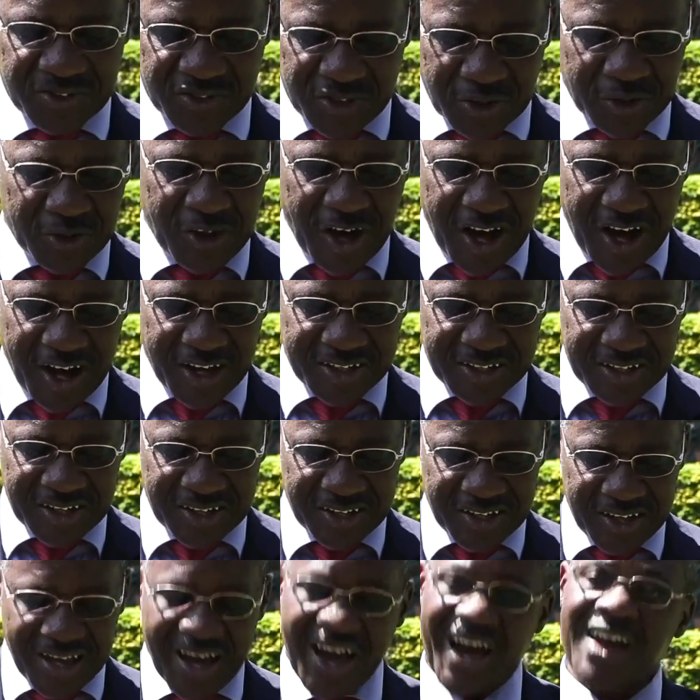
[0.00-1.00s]
to
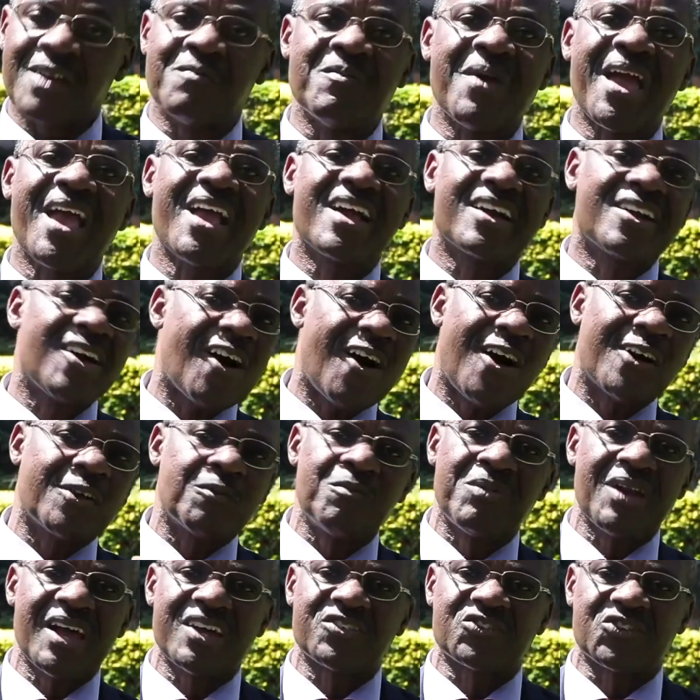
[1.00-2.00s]
God. And may
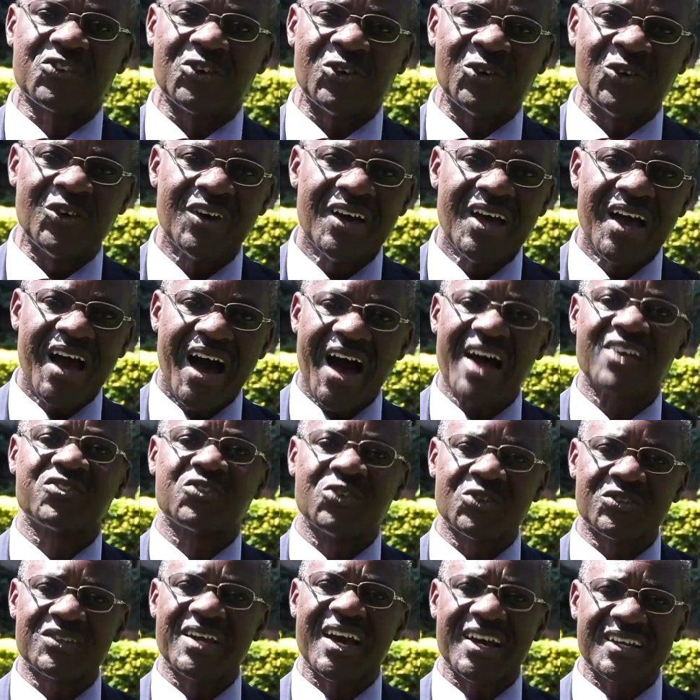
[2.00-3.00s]
God bless you
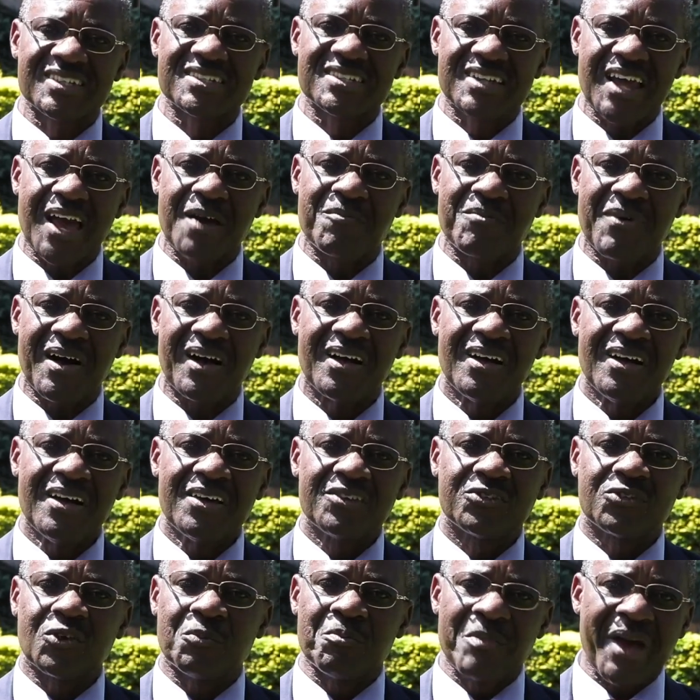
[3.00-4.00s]
as you take step
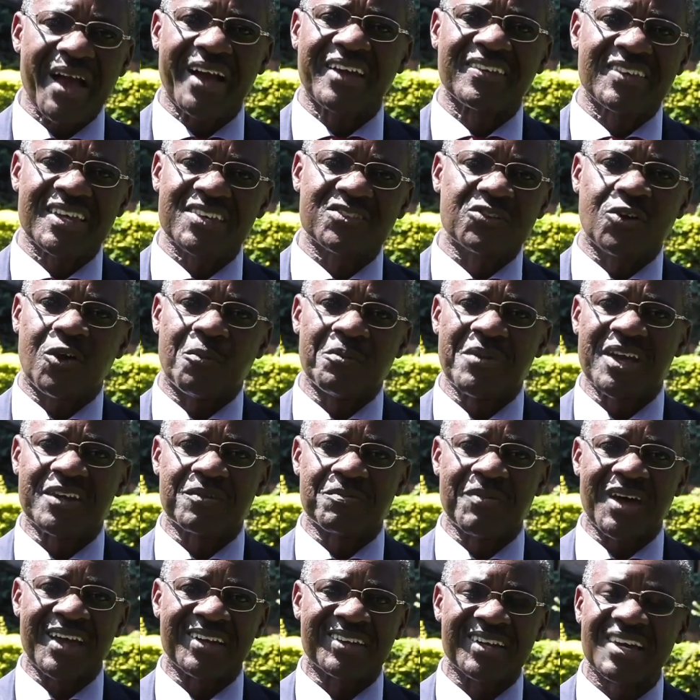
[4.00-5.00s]
to make this
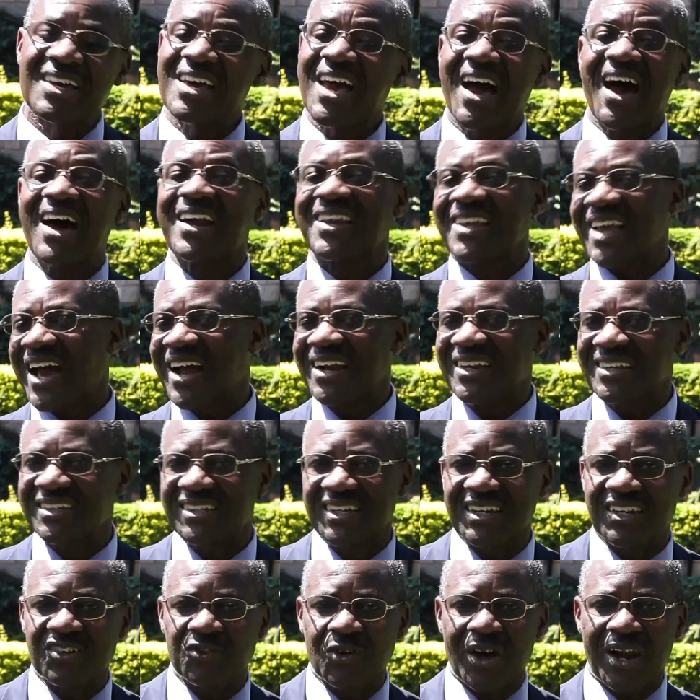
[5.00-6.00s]
commitment a
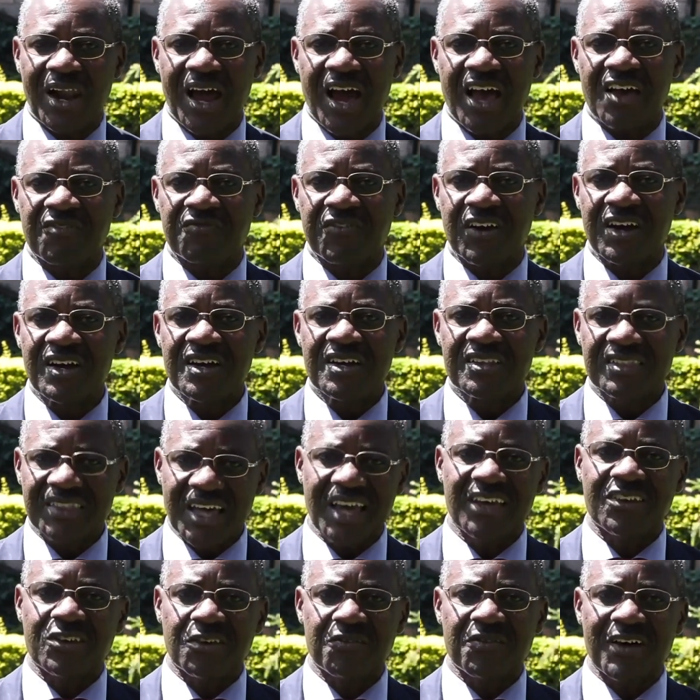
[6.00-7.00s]
reality in your life.
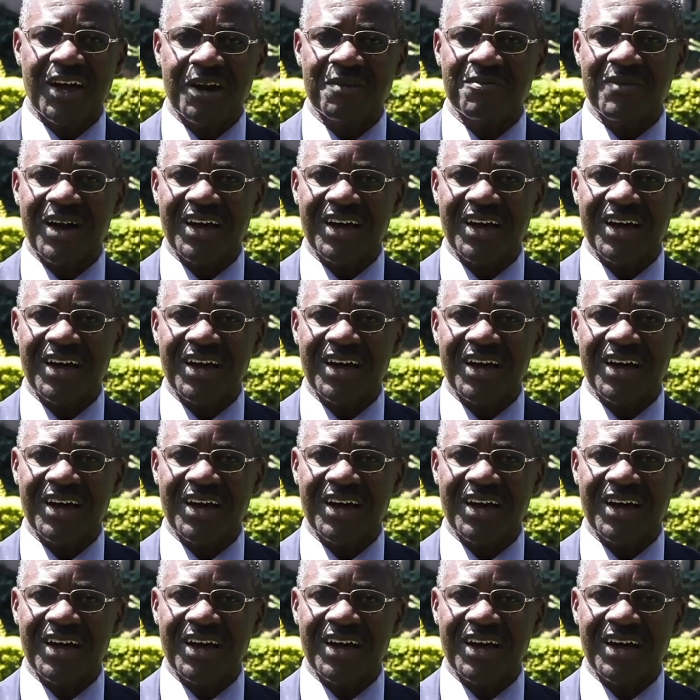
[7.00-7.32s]
Thank you very